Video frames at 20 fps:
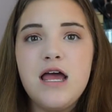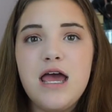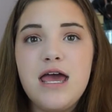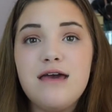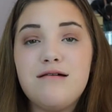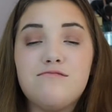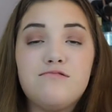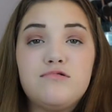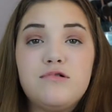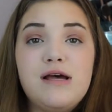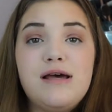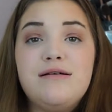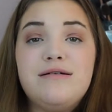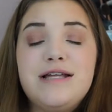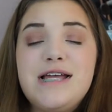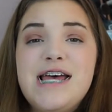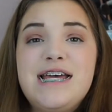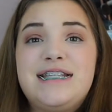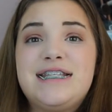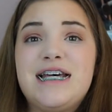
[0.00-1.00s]

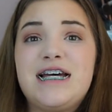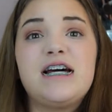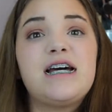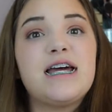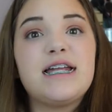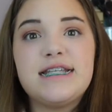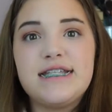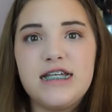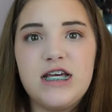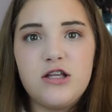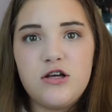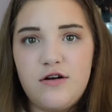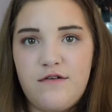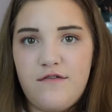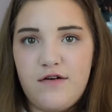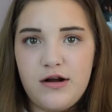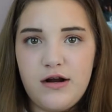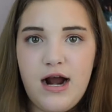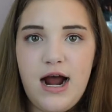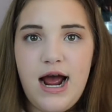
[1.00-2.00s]
it's like a concealer
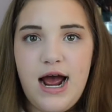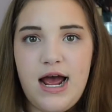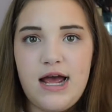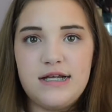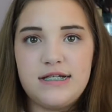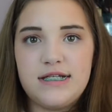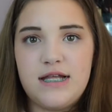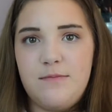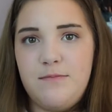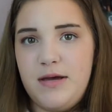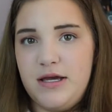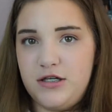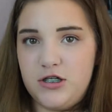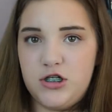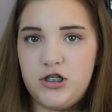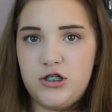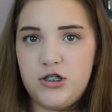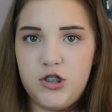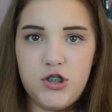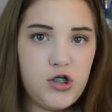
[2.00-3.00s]
for your eyes that
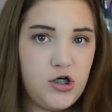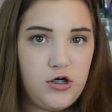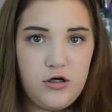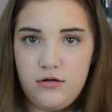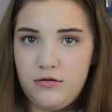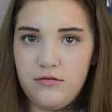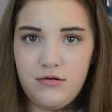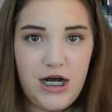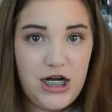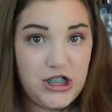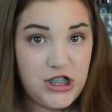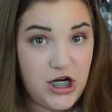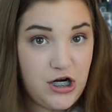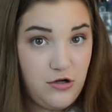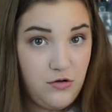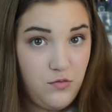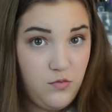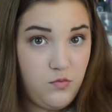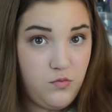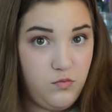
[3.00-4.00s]
makes your
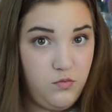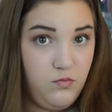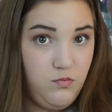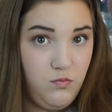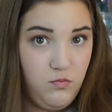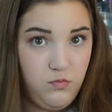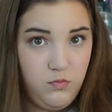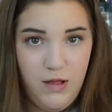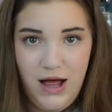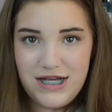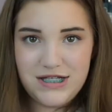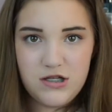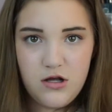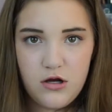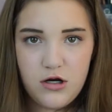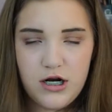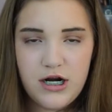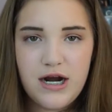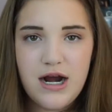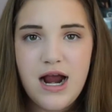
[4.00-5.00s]
eyeshadow last
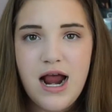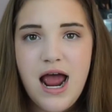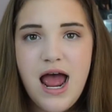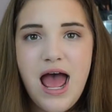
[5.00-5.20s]
longer.